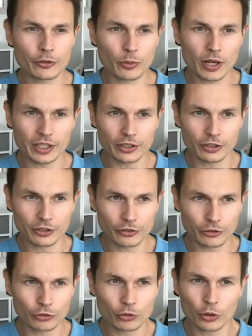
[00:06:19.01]
where you're
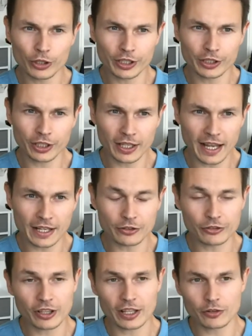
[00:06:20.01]
destroying, again, your
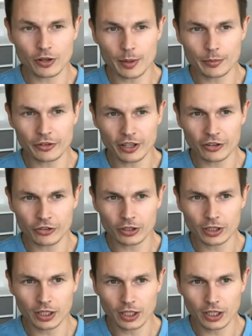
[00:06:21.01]
sender reputation.